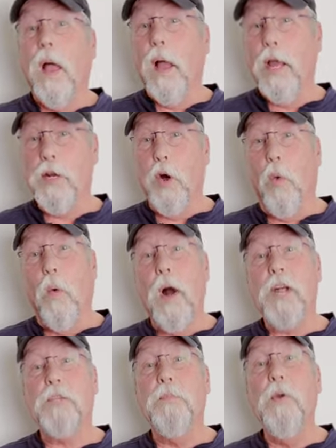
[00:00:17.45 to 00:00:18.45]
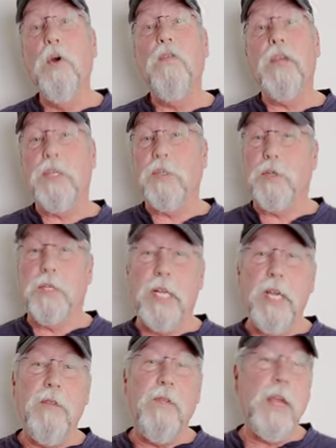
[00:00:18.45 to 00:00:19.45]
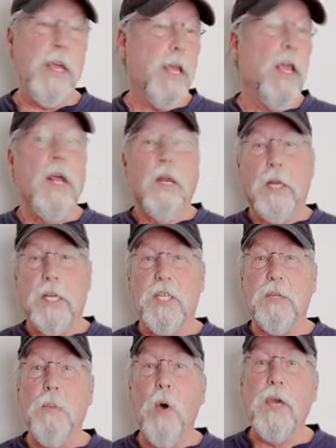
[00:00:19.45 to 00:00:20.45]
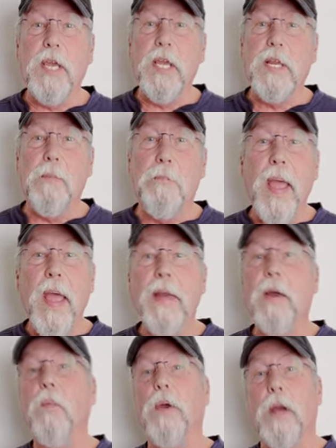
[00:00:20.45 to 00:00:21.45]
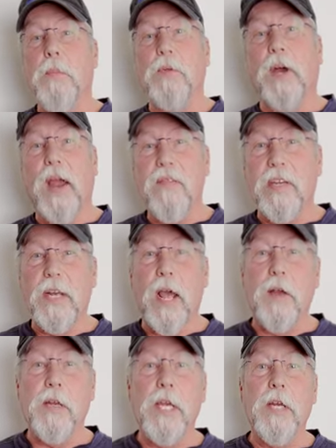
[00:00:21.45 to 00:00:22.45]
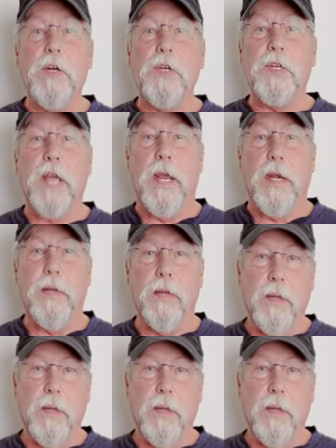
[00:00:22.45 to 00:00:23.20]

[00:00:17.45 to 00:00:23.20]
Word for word: I don't watch movies or TV like Smokey and the Bandit when I'm driving down the interstate.